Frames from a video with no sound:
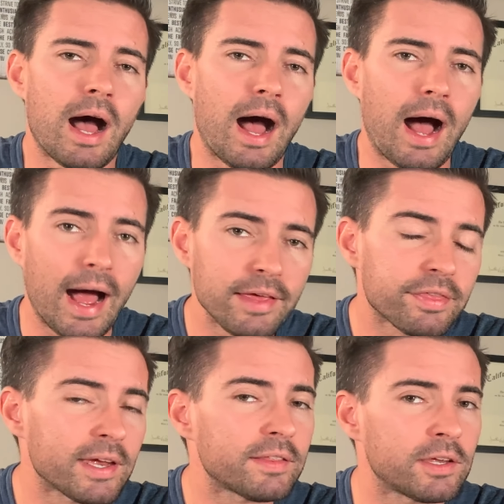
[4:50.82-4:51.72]
I
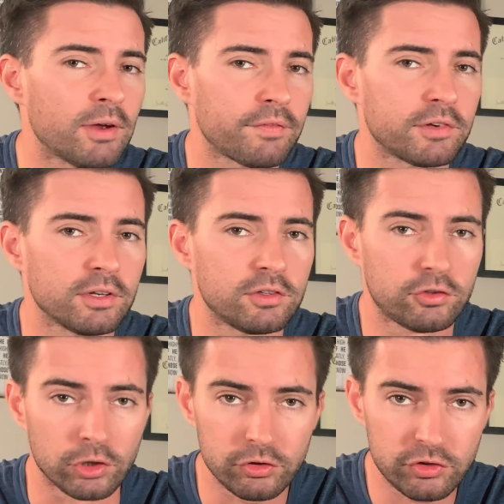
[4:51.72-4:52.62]
think that you have to
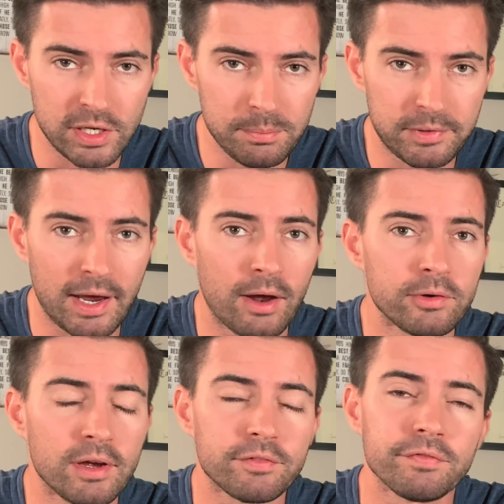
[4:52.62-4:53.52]
search deep down, you
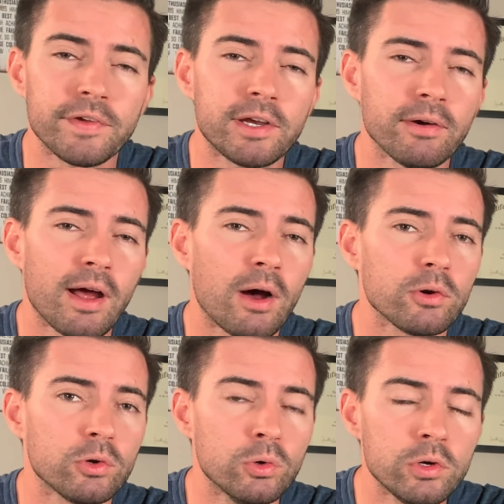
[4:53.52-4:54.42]
have to figure out
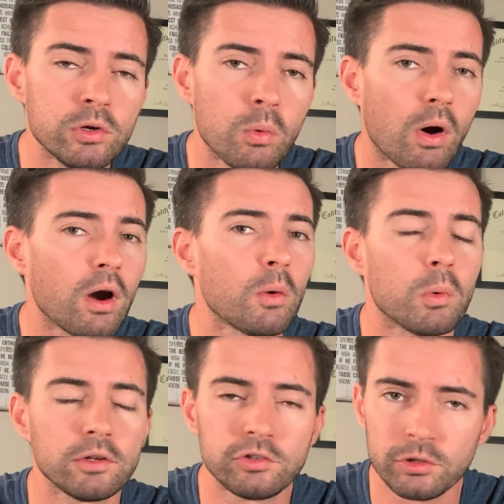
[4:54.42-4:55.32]
who you are,
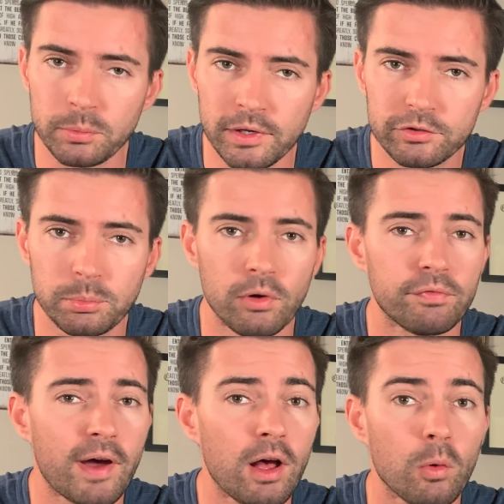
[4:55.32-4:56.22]
what's your risk
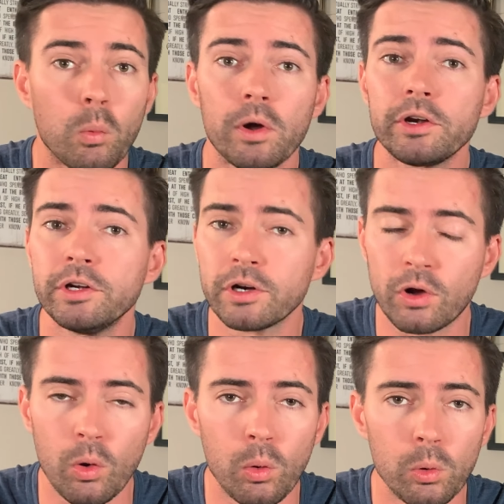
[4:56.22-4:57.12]
profile, what are your
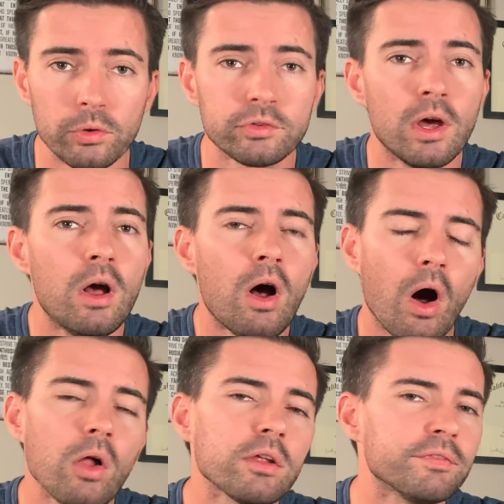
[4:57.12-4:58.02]
goals,
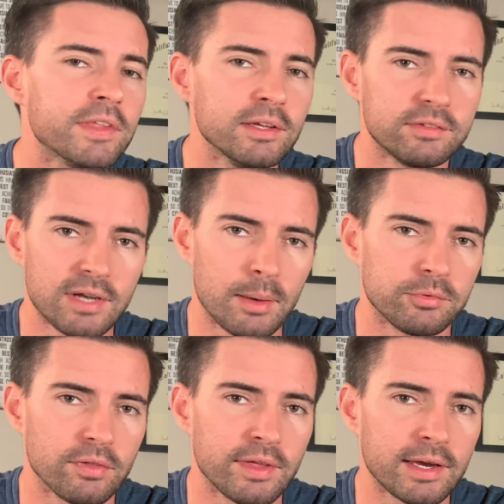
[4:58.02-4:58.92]
all of these types
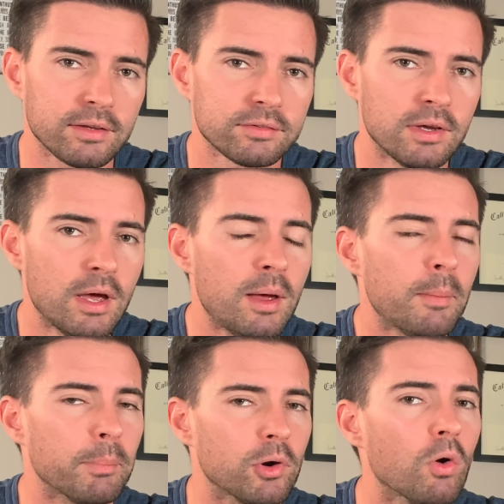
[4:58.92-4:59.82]
of things.
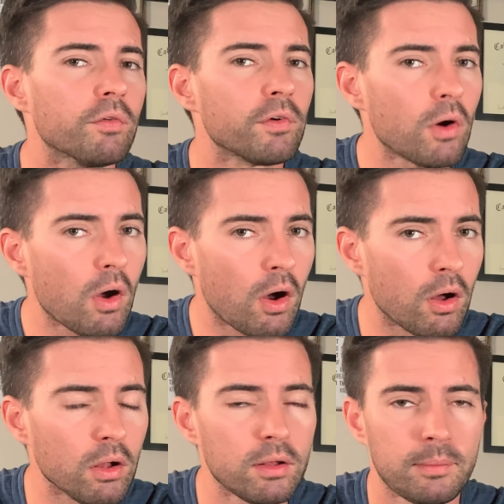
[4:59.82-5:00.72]
But
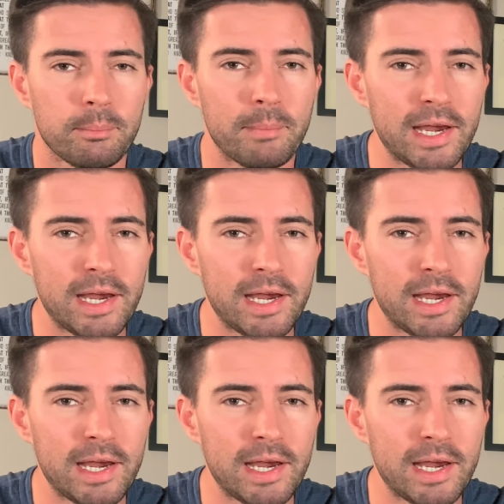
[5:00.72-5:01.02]
overall, make